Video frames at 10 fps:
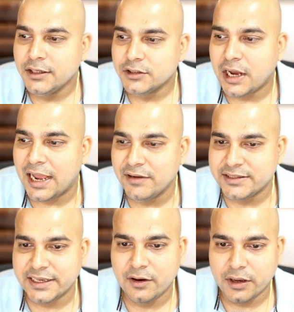So I will
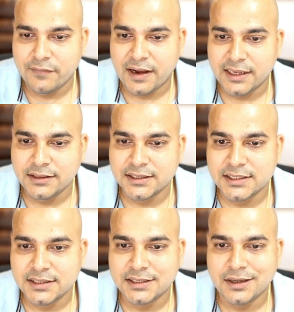say, okay, fine, this
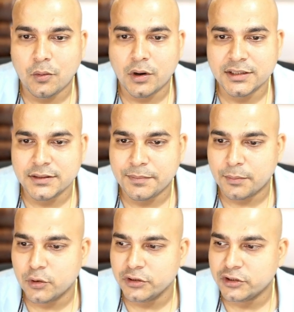is uh, what is the
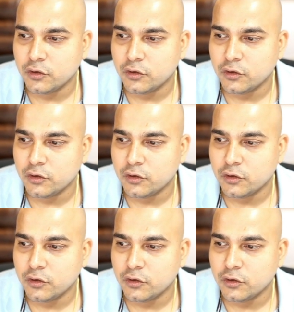proposed.